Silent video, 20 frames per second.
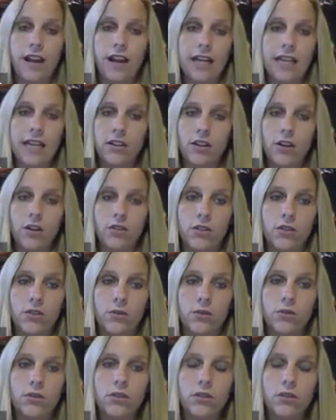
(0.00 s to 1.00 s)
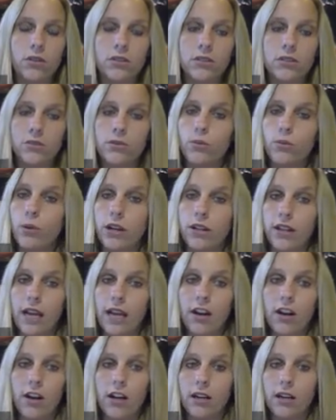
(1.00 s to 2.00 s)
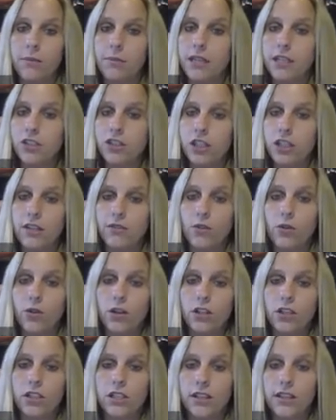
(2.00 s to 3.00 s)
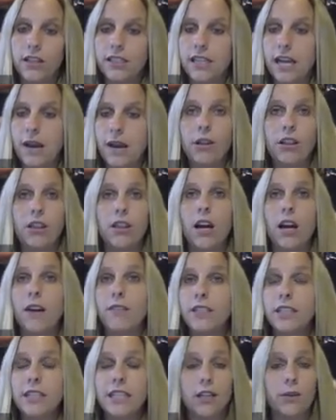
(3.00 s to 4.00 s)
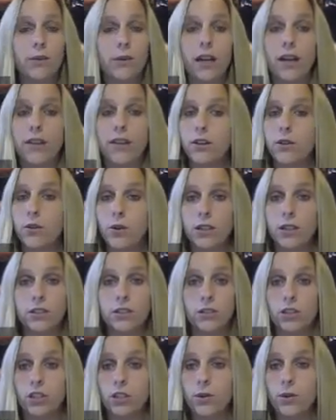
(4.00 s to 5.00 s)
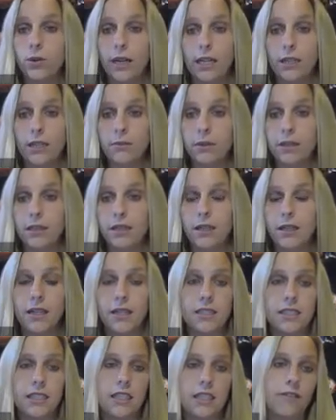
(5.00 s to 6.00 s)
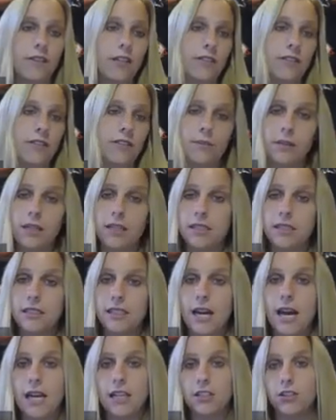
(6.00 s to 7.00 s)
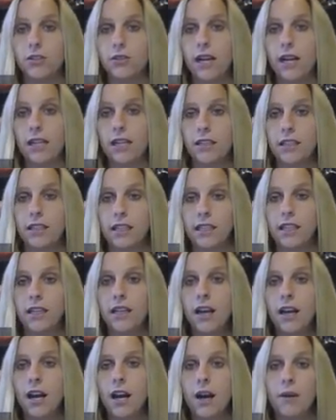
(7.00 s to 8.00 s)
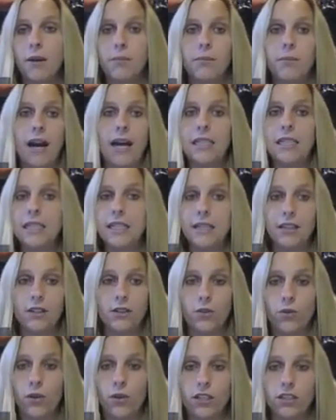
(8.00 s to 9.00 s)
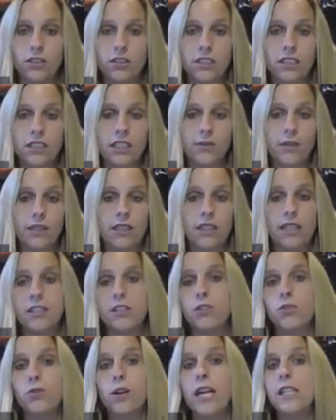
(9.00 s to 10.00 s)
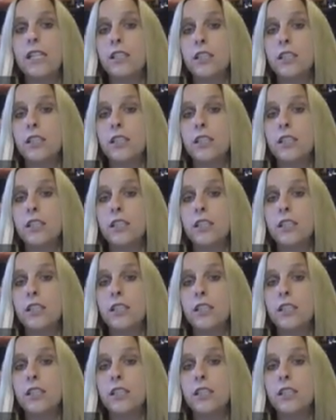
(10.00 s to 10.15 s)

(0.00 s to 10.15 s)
any local rules where they are administrative orders on this, I would love to hear what other courts are doing, because even if something's not directly binding on the court you're dealing with, it's great